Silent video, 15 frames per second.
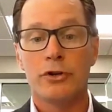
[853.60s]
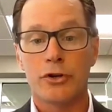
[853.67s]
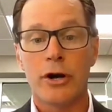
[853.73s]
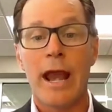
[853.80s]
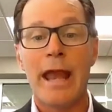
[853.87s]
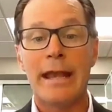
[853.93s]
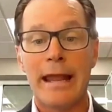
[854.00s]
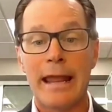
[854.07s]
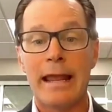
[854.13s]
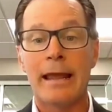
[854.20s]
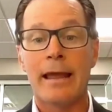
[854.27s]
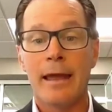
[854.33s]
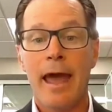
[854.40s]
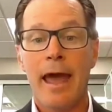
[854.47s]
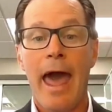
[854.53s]
training
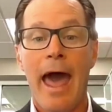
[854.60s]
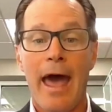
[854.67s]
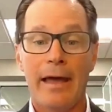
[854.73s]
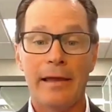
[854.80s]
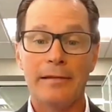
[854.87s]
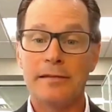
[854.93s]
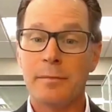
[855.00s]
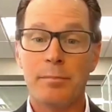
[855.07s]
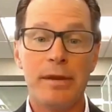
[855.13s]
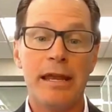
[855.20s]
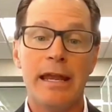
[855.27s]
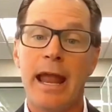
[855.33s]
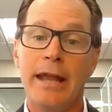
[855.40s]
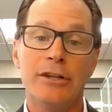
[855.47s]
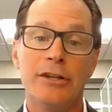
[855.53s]
as
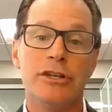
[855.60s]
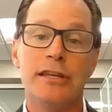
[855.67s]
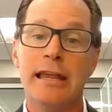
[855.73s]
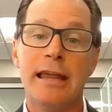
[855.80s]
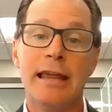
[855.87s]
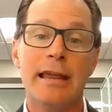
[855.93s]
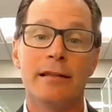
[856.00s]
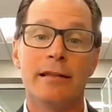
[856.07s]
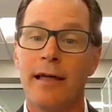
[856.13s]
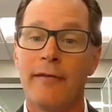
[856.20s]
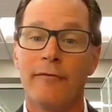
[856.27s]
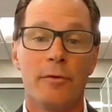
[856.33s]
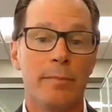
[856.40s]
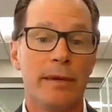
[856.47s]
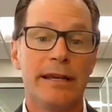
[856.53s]
PhD
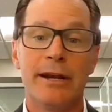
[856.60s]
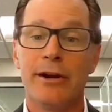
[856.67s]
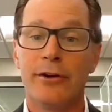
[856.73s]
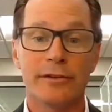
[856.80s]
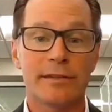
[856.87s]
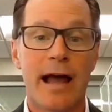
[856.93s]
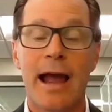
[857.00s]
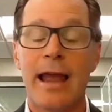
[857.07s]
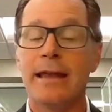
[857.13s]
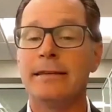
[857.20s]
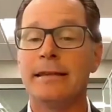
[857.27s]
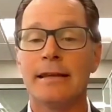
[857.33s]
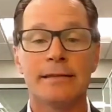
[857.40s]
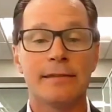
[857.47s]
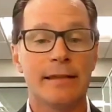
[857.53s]
level material
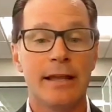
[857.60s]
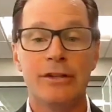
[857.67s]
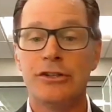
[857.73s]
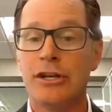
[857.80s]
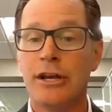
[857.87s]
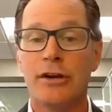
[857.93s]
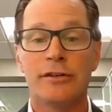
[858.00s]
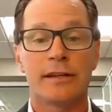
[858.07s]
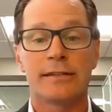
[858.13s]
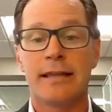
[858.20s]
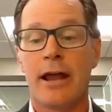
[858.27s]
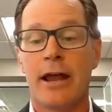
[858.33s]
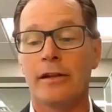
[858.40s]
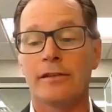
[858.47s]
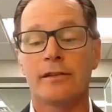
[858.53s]
scientists, engineers, et
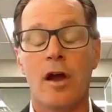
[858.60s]
cetera.